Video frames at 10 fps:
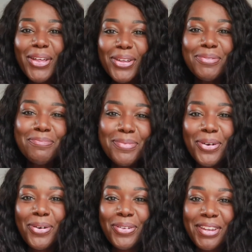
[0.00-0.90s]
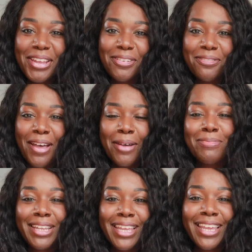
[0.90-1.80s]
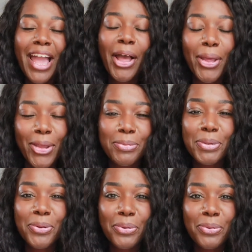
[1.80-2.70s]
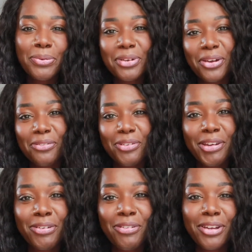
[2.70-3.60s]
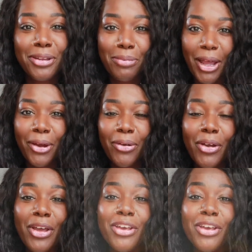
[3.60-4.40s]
Good morning, family. I hope you're all doing really, really well.